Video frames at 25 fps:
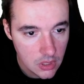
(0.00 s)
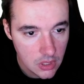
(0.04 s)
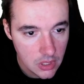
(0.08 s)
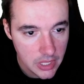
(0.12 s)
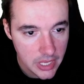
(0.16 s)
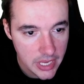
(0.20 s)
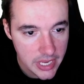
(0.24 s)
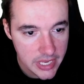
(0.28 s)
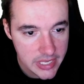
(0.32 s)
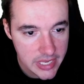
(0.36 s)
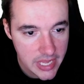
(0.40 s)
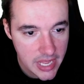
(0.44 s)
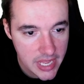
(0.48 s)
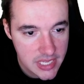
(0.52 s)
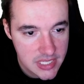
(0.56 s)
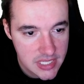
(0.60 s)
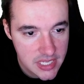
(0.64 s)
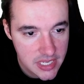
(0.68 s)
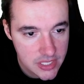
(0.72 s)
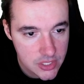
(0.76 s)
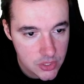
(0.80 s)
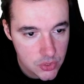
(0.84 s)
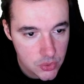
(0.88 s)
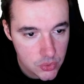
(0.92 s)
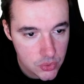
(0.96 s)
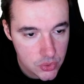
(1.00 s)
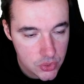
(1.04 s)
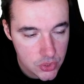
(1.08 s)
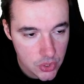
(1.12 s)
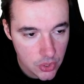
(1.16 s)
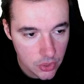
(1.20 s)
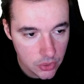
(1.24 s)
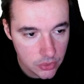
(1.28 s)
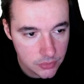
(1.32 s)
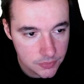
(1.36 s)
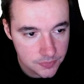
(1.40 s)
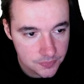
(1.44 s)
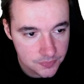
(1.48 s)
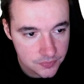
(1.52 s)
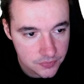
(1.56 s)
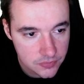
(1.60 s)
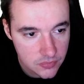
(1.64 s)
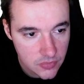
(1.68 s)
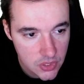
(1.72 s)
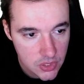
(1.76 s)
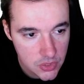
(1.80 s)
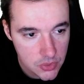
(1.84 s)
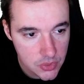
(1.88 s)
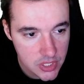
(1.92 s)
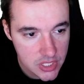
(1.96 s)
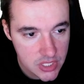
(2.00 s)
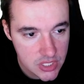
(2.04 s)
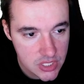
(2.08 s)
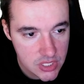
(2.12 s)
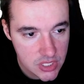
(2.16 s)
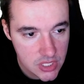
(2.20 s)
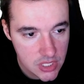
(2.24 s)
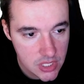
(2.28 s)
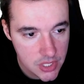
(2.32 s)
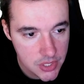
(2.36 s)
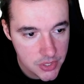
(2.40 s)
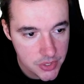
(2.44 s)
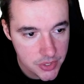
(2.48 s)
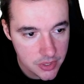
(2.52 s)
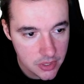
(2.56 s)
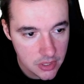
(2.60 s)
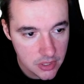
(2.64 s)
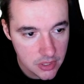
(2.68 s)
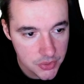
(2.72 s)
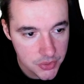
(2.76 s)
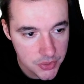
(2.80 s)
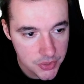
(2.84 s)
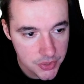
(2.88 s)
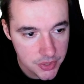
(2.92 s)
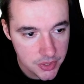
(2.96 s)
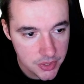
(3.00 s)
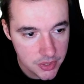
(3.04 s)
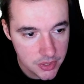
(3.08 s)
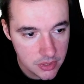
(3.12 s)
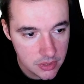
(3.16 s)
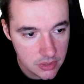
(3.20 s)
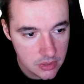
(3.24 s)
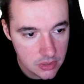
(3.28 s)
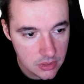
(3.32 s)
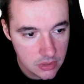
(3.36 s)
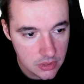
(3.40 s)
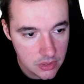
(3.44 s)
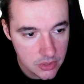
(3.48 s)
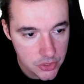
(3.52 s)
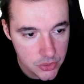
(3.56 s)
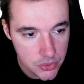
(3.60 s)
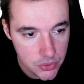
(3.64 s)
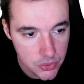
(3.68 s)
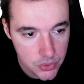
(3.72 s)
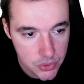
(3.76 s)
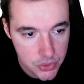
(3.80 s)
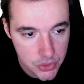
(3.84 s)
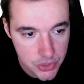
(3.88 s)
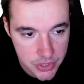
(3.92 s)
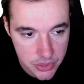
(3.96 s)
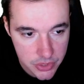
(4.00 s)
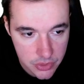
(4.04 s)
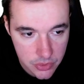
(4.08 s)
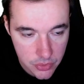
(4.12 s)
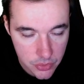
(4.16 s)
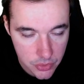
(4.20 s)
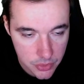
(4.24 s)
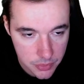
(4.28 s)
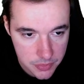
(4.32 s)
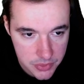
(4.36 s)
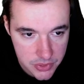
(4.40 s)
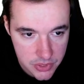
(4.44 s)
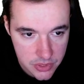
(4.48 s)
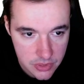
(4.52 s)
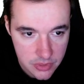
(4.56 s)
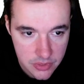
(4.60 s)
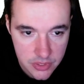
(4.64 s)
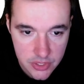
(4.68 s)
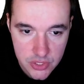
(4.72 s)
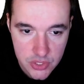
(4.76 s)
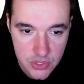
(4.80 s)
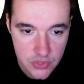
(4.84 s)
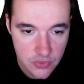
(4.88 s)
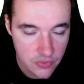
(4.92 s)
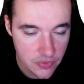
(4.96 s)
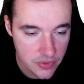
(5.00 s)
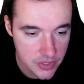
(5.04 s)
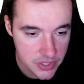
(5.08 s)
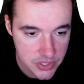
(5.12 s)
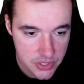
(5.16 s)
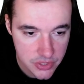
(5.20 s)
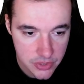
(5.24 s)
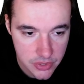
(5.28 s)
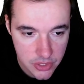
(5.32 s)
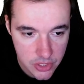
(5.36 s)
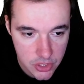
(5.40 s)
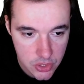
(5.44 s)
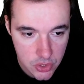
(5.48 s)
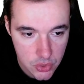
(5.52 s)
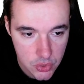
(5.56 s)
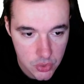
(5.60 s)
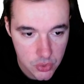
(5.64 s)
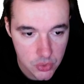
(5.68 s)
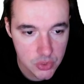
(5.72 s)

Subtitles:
And as I do so, you can see here under users and groups, this is the first thing you need to do.